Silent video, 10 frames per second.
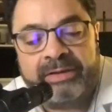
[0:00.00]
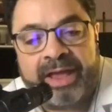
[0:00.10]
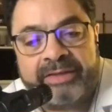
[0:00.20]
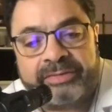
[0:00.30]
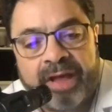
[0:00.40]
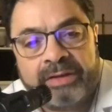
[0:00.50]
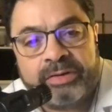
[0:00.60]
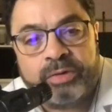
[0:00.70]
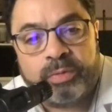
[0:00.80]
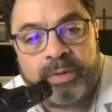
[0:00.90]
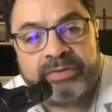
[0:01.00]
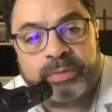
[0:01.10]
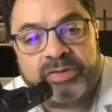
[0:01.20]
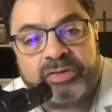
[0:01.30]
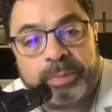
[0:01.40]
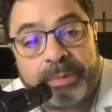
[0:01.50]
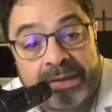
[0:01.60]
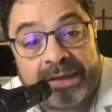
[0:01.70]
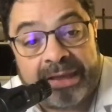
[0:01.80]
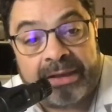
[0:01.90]
as Dr. West was
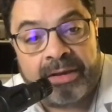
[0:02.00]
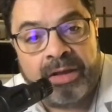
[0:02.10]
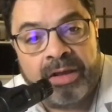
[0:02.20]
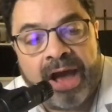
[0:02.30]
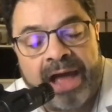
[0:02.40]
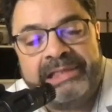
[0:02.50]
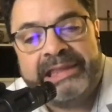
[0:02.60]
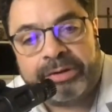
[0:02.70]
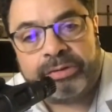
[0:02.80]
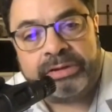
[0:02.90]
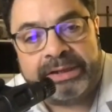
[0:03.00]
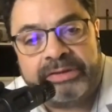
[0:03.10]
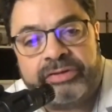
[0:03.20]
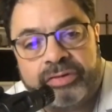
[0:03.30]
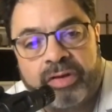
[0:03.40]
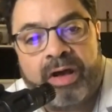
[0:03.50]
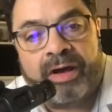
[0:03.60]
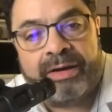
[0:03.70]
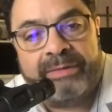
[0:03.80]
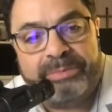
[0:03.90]
speaking, I literally
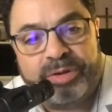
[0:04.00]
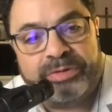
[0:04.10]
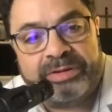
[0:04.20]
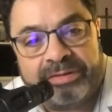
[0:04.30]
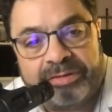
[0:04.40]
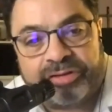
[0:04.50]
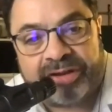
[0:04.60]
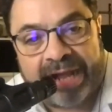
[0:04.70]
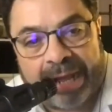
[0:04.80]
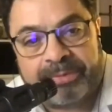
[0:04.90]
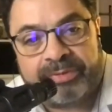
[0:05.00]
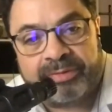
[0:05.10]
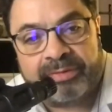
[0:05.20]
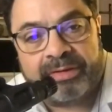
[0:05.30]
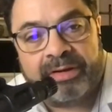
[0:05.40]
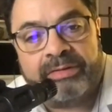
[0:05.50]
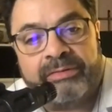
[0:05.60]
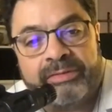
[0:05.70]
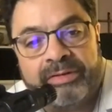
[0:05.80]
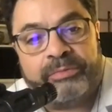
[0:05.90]
saw musical shapes
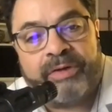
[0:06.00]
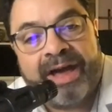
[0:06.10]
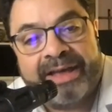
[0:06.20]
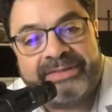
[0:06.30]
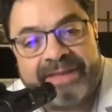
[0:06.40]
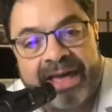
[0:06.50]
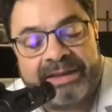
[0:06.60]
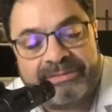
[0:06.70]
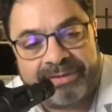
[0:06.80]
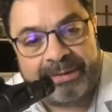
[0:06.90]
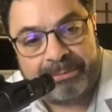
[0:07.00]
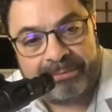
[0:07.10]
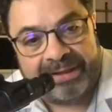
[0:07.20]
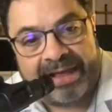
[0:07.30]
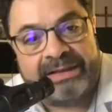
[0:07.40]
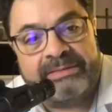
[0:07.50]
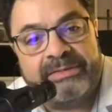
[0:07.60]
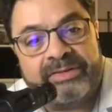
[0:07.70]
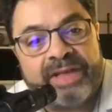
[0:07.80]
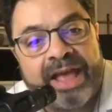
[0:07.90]
arise out of him and
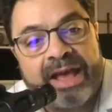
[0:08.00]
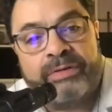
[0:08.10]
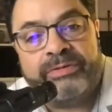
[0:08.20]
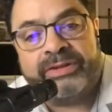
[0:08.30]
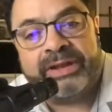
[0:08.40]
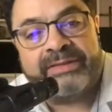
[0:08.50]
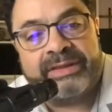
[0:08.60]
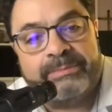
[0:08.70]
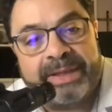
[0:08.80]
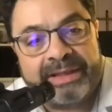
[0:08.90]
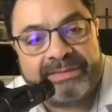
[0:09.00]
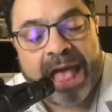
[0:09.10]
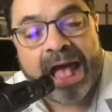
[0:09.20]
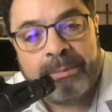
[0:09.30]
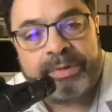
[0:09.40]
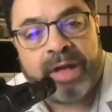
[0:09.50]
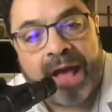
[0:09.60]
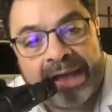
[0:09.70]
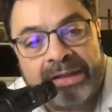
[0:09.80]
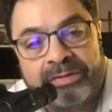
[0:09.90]
sounds, and I said, "Man, that's Albert
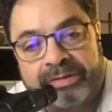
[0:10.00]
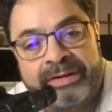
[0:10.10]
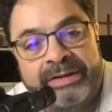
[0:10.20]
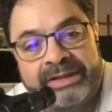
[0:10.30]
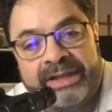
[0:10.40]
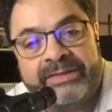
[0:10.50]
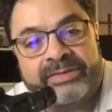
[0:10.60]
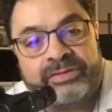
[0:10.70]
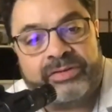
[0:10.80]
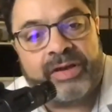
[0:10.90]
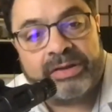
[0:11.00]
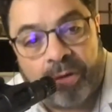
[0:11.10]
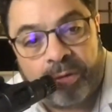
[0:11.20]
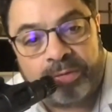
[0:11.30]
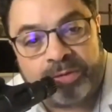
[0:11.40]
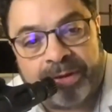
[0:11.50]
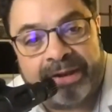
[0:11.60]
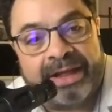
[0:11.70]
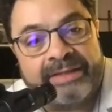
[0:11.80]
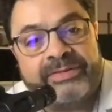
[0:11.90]
Eiler. That's John
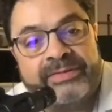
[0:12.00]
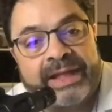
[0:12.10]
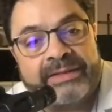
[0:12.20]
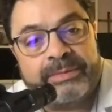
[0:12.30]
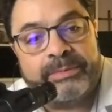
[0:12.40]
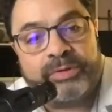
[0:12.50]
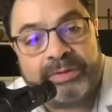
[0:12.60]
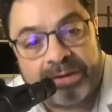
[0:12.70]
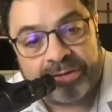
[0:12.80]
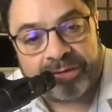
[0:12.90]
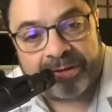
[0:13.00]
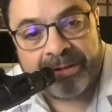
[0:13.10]
Coltrane. That's a musician."